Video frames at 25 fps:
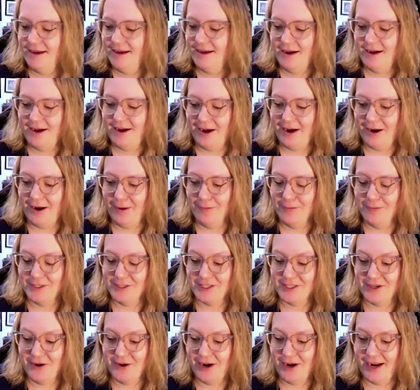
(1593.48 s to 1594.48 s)

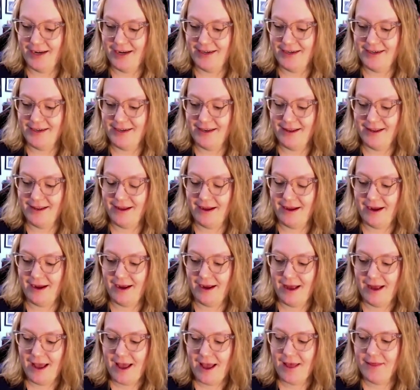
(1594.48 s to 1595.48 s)
So
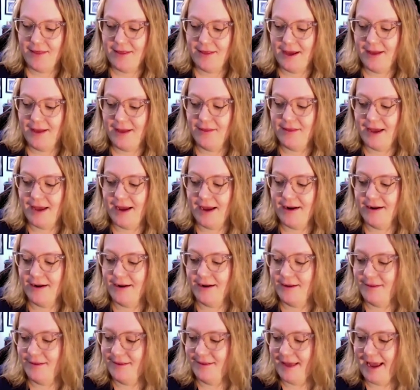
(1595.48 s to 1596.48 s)

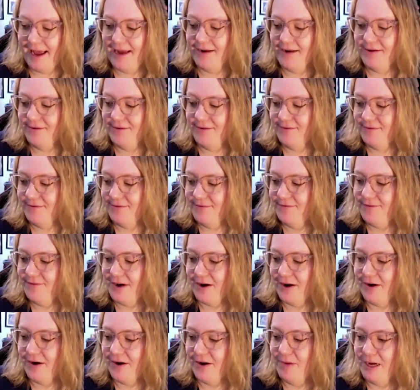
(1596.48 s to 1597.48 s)
that
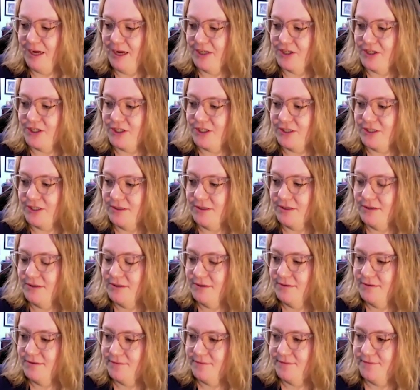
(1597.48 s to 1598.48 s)
very much
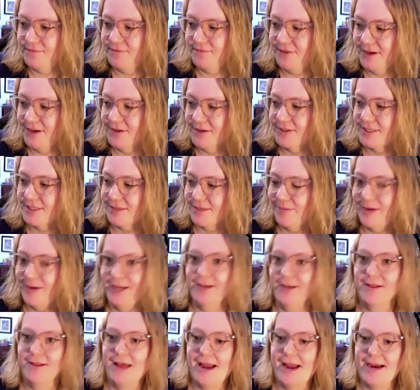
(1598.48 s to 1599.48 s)
feels to
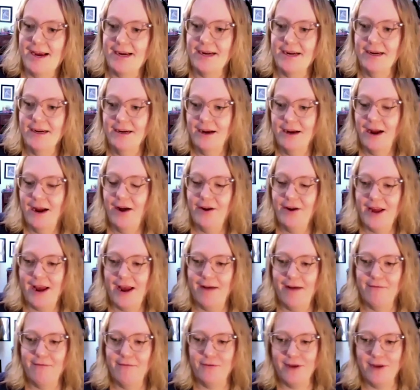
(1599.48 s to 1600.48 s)
me like, oh
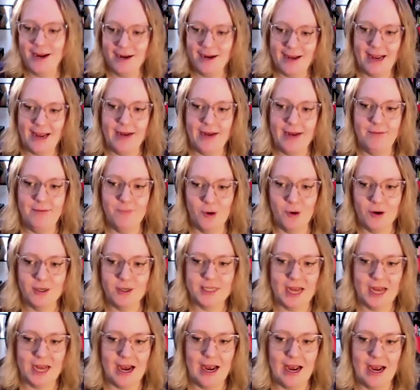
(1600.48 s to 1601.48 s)
yeah, if we had more
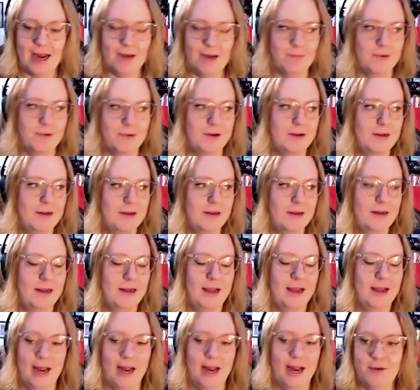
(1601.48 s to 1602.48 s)
time
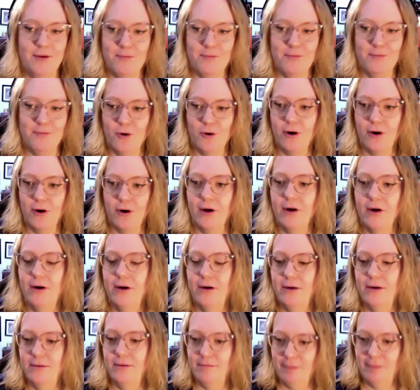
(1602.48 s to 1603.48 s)
and more
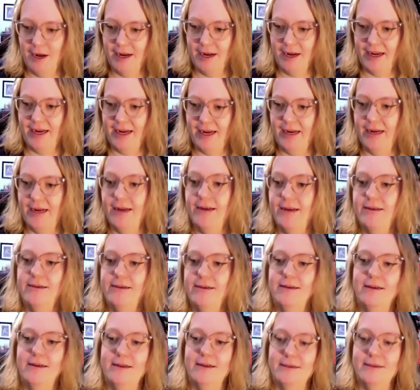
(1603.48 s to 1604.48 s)
money,
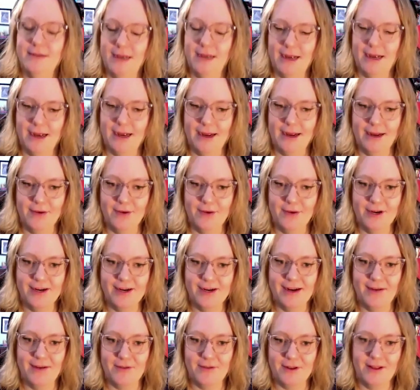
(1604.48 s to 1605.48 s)
and we
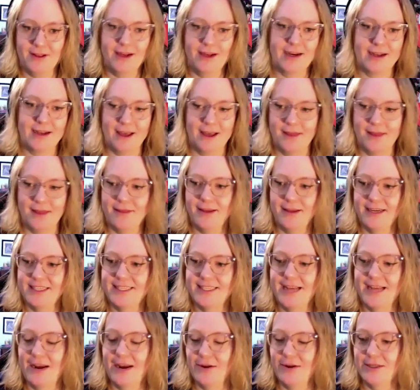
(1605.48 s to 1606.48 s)
didn't have to like cut
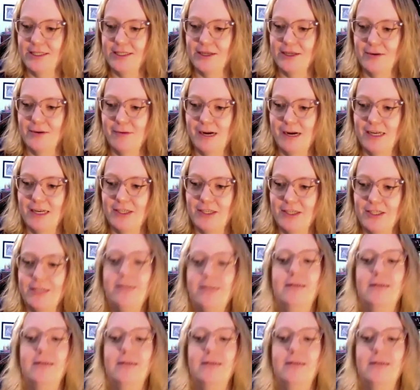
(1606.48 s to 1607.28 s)
things down so much,